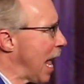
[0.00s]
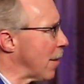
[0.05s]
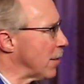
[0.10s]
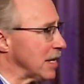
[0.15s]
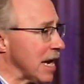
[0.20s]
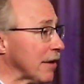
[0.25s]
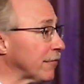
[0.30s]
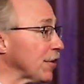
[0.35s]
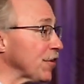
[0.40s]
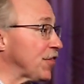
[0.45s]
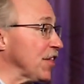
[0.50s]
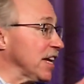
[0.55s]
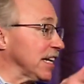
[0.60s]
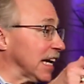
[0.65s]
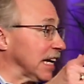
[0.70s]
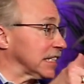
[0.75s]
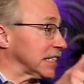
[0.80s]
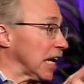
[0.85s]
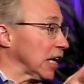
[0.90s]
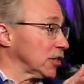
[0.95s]
And when
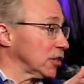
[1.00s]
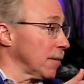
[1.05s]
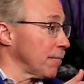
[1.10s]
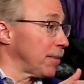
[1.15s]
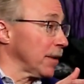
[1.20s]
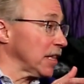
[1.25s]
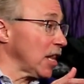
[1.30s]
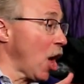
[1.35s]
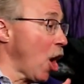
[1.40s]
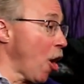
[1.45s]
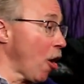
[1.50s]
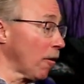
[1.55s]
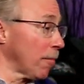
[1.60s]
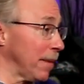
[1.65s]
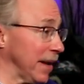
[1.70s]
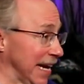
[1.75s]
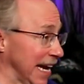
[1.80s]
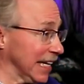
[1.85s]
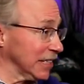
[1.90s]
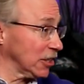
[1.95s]
everything that doesn't
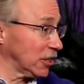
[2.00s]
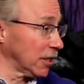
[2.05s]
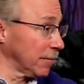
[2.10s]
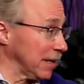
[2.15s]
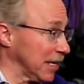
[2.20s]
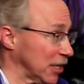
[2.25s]
belong begins